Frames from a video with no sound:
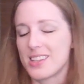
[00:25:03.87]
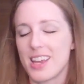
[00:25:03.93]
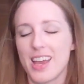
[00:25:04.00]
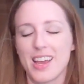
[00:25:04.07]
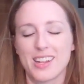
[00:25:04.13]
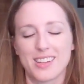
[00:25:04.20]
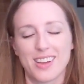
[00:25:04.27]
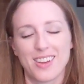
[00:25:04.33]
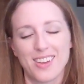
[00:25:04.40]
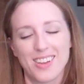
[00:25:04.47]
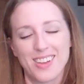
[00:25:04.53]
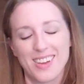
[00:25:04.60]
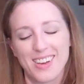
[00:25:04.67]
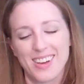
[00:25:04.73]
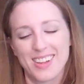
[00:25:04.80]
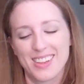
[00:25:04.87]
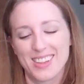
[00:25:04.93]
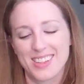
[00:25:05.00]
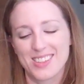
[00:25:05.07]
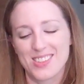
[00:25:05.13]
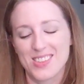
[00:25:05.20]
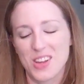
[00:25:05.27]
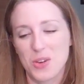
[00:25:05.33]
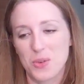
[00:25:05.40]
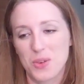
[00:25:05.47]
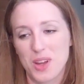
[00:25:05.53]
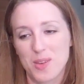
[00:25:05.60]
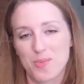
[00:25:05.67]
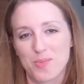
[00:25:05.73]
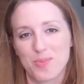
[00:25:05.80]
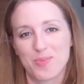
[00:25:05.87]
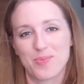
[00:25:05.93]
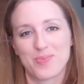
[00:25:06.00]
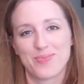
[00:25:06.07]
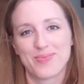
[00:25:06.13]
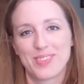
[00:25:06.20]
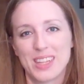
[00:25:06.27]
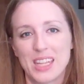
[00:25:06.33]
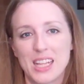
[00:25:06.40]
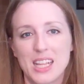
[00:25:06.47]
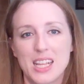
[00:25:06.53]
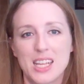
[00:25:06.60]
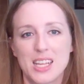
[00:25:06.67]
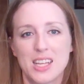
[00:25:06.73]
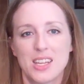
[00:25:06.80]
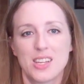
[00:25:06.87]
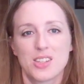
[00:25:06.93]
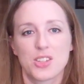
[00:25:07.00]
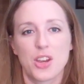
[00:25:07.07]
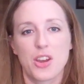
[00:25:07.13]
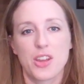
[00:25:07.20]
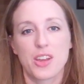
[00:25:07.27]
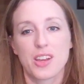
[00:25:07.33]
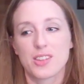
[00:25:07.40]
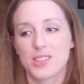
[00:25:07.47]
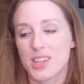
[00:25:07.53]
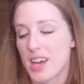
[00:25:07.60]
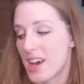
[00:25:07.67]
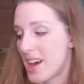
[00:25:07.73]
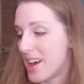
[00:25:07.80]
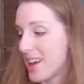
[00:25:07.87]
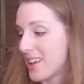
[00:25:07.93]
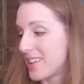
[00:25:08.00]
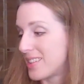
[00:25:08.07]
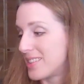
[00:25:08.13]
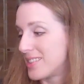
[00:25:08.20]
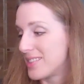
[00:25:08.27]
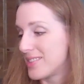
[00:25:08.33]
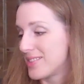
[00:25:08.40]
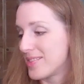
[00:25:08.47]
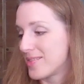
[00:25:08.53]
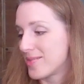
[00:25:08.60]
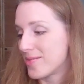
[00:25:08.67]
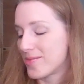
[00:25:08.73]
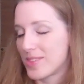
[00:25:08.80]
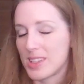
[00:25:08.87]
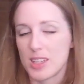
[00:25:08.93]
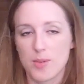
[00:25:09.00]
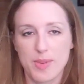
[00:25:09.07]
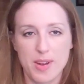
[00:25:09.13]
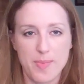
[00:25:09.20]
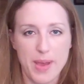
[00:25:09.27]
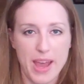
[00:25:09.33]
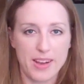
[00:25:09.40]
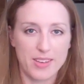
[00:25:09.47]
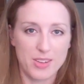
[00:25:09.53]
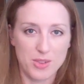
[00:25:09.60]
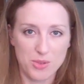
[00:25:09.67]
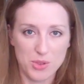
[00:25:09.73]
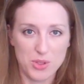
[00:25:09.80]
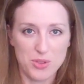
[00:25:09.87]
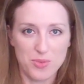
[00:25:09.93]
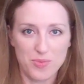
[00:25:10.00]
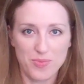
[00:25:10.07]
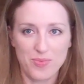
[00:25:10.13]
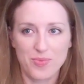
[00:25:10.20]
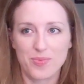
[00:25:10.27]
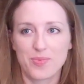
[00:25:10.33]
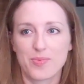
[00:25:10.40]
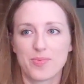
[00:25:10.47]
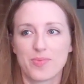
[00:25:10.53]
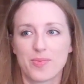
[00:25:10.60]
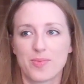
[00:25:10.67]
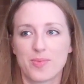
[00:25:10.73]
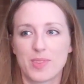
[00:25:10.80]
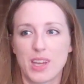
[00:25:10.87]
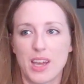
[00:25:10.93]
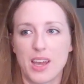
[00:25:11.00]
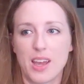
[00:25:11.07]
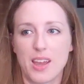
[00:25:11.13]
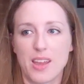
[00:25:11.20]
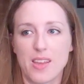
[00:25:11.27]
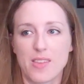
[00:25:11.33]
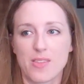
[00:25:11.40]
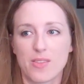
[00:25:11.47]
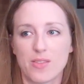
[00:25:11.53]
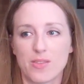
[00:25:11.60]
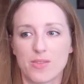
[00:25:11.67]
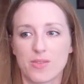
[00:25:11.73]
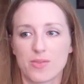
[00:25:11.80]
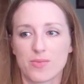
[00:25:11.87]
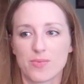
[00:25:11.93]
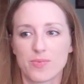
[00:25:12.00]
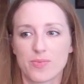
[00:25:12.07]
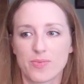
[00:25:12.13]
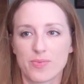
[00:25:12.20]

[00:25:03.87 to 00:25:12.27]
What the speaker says: I hate to end on this note. I'm sorry, you guys. A little bit of bad news. And